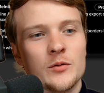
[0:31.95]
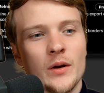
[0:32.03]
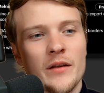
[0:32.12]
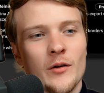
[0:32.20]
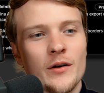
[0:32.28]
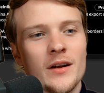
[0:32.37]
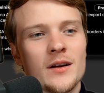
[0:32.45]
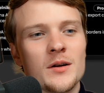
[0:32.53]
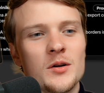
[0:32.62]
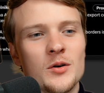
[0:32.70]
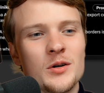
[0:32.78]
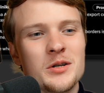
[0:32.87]
2030
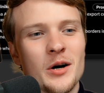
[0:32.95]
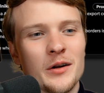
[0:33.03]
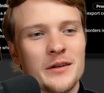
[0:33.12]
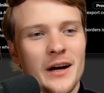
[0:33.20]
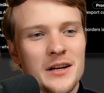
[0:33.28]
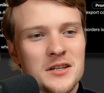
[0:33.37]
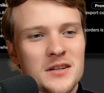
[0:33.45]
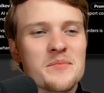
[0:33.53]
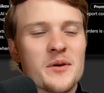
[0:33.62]
do not touch